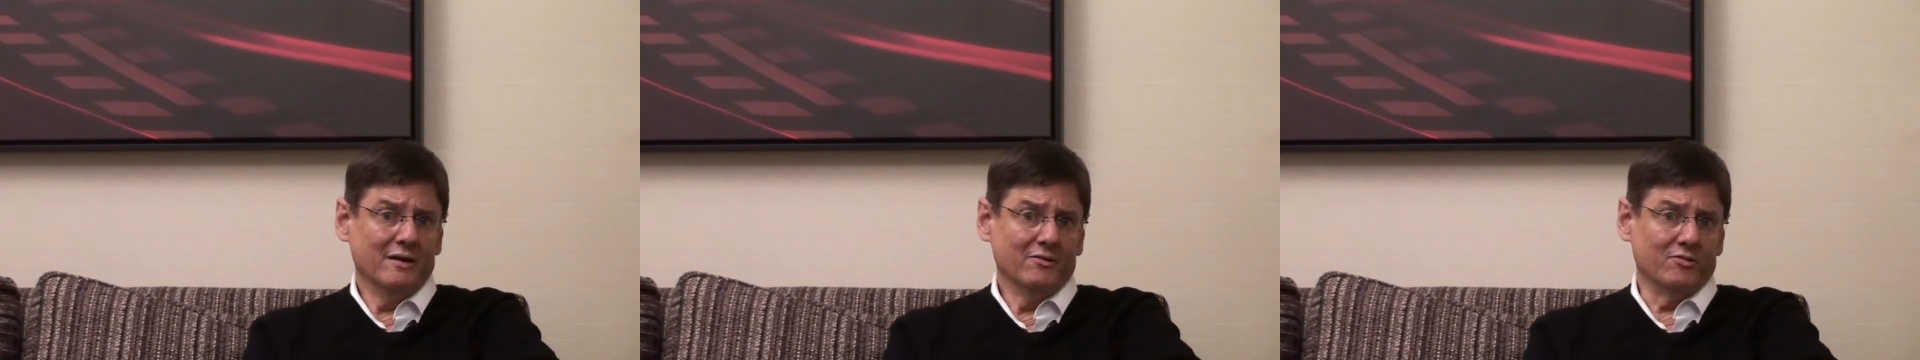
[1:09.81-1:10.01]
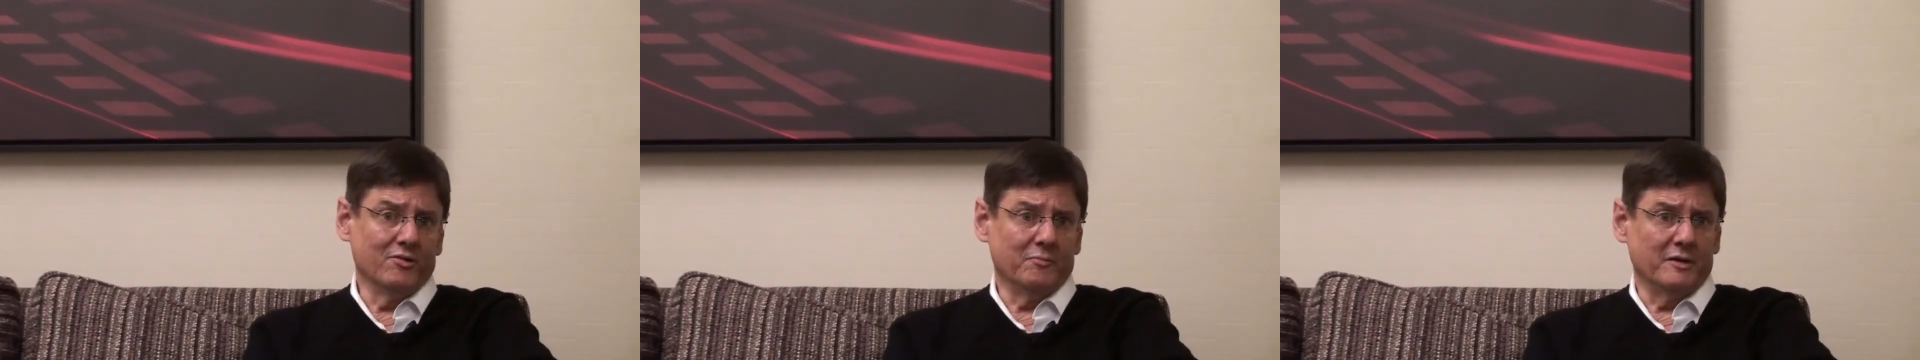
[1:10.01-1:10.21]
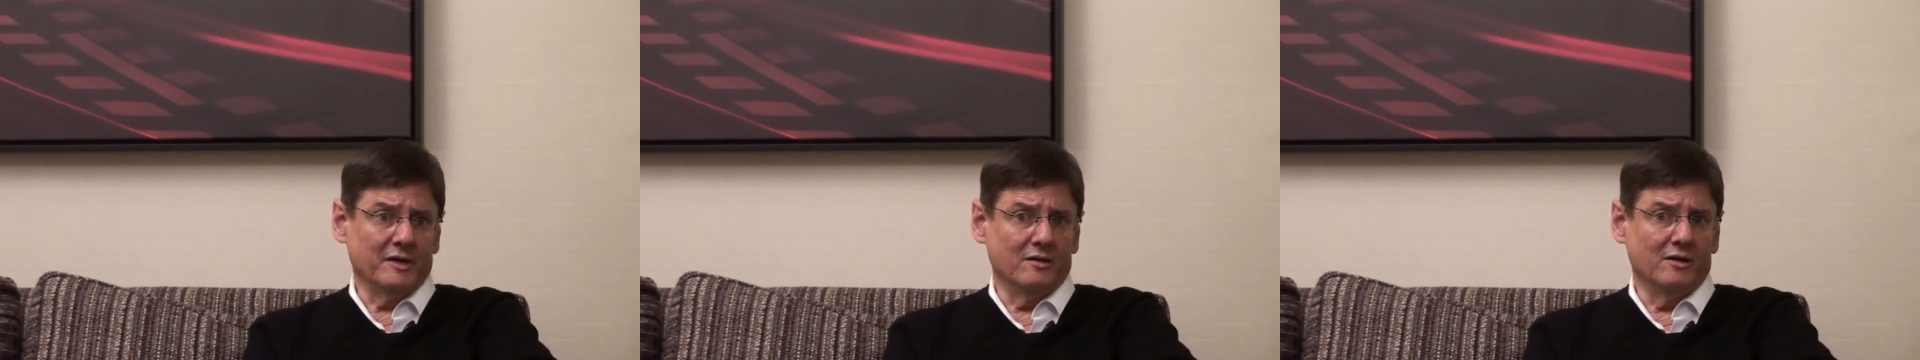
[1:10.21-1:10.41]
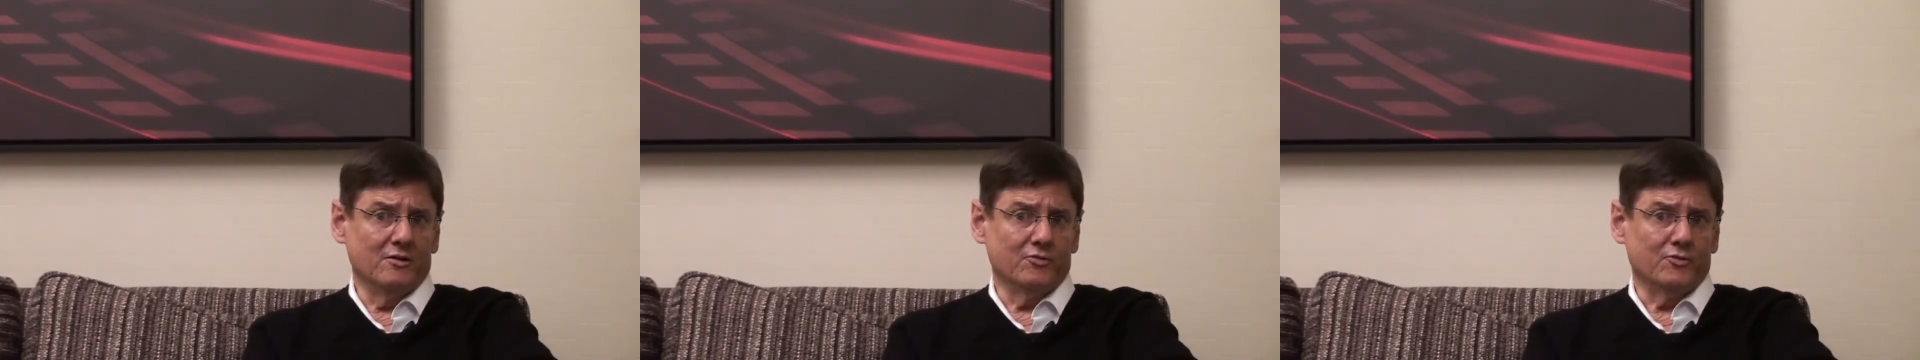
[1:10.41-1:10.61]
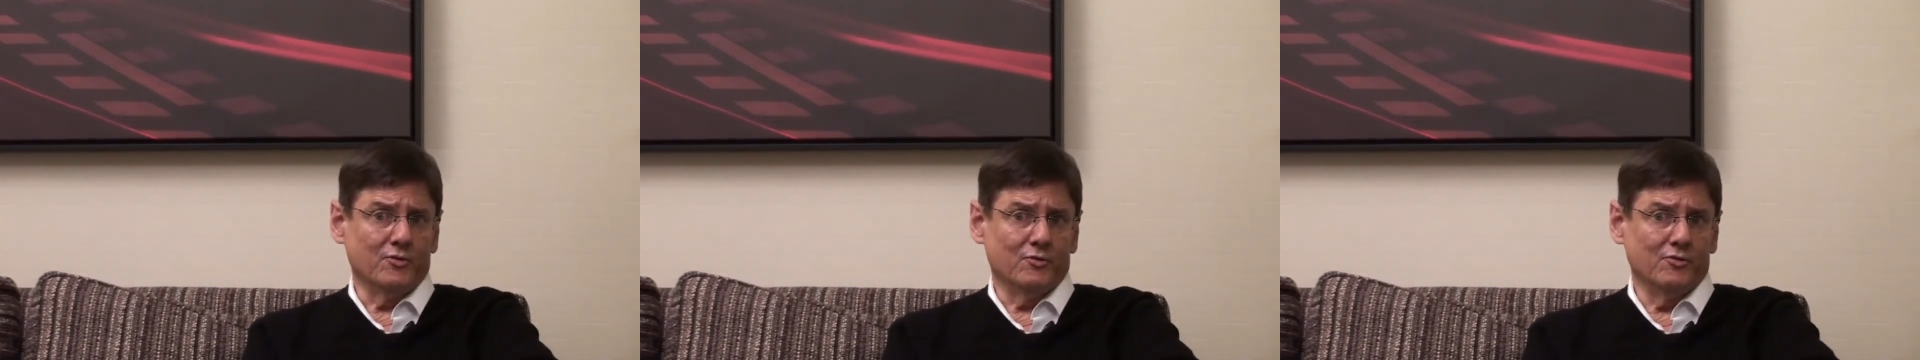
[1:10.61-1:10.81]
So to make a
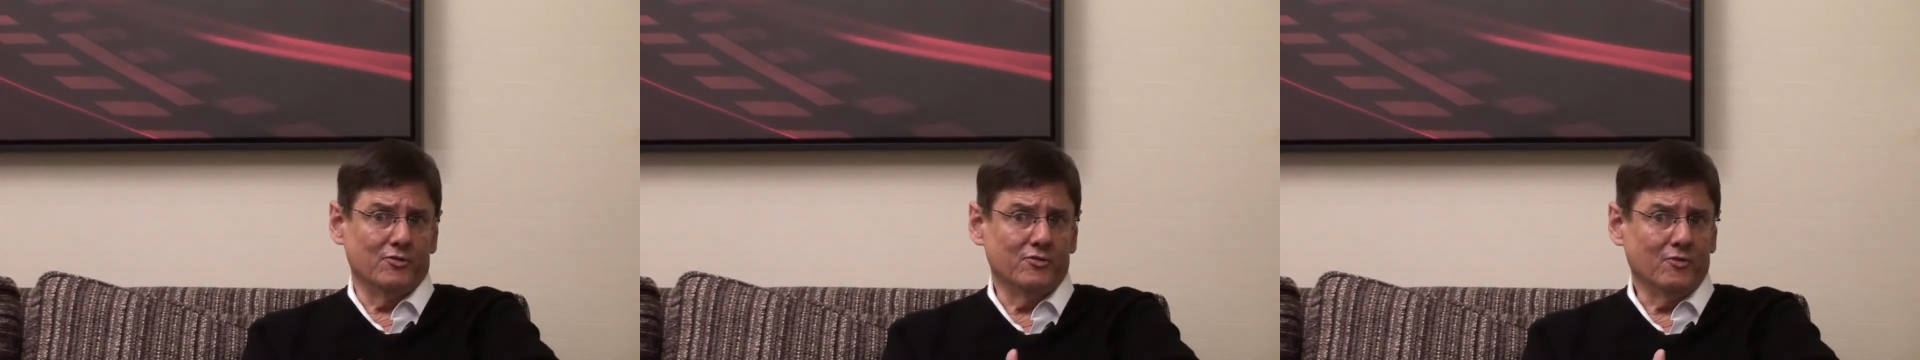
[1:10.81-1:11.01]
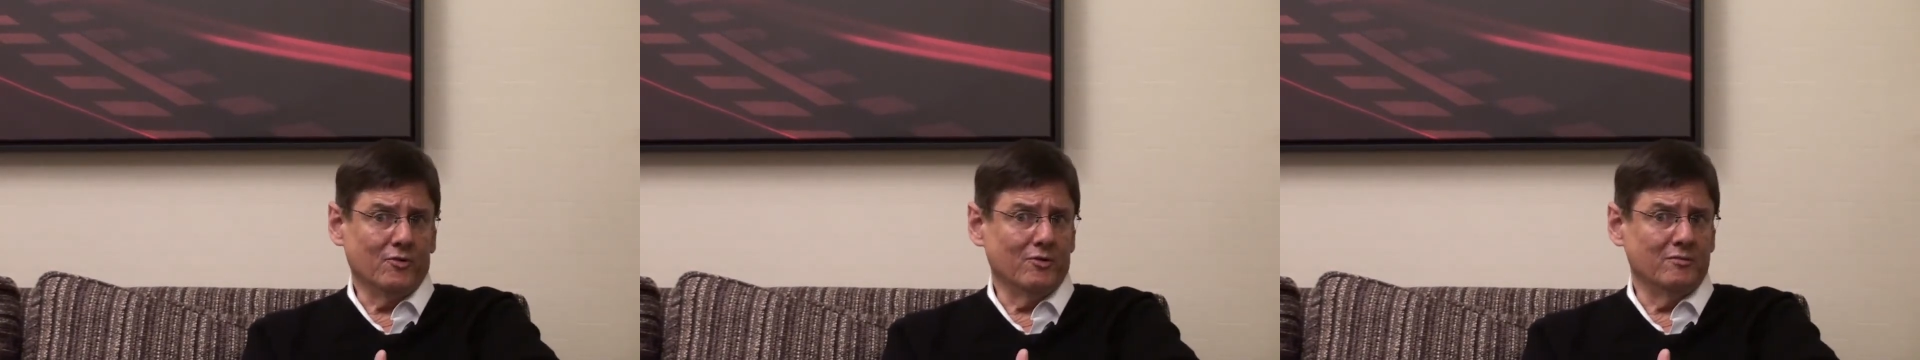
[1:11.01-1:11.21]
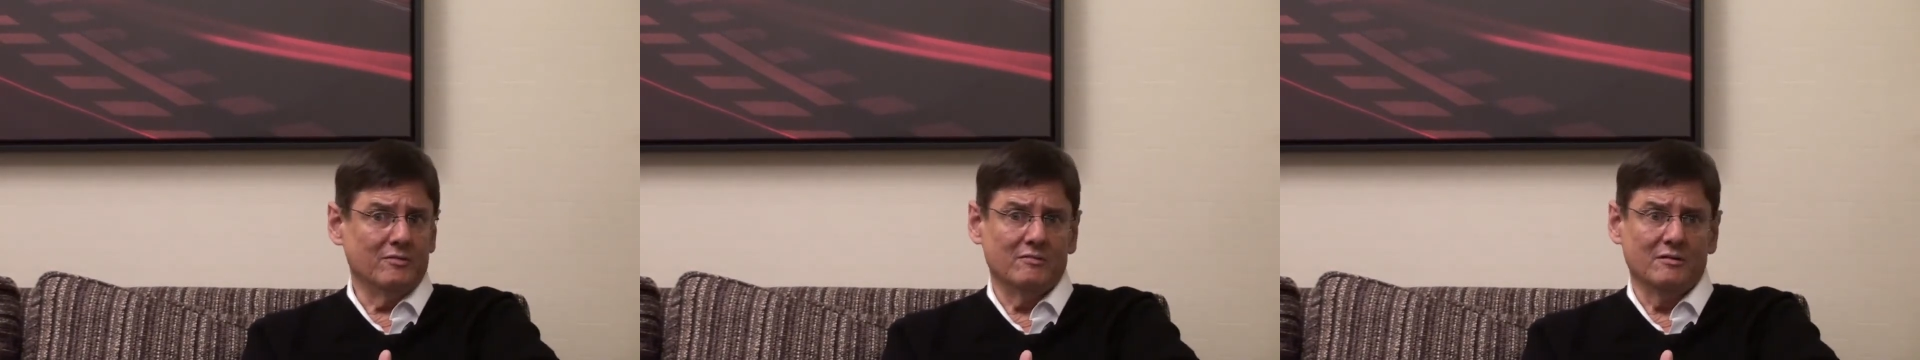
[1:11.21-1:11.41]
long story short,